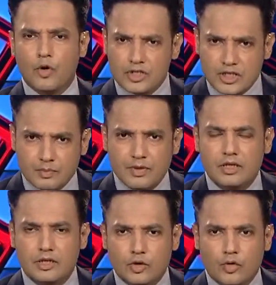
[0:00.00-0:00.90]

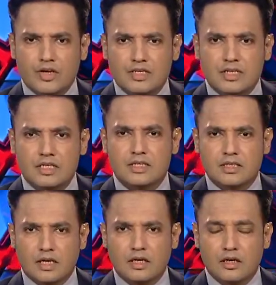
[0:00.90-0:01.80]
possible to
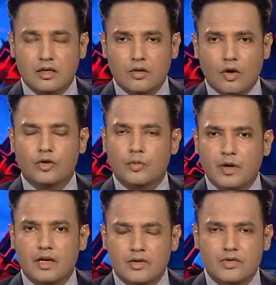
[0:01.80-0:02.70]
resist the
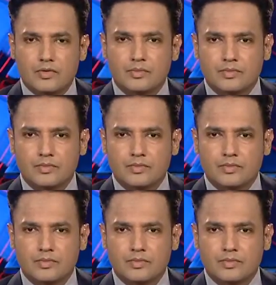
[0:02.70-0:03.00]
occupiers?